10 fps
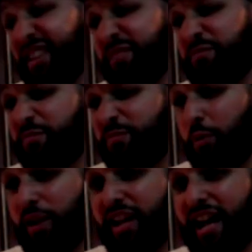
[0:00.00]
to say
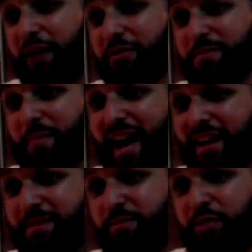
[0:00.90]
48 hours,
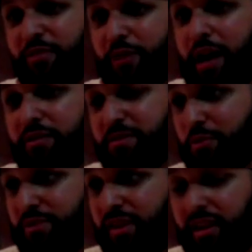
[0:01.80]
max 24
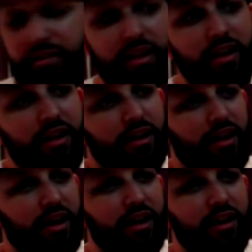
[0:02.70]
hours, most likely.
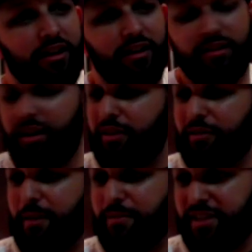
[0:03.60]
I'll
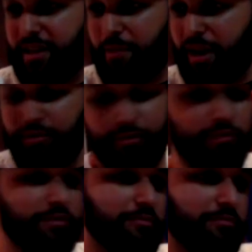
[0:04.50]
let Rammer say goodbye to the
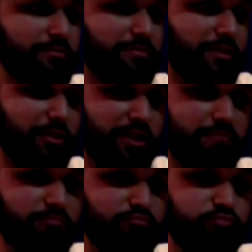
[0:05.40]
folks. Go
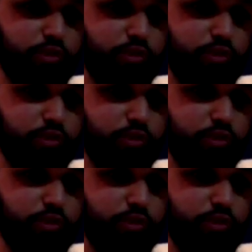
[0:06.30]
there.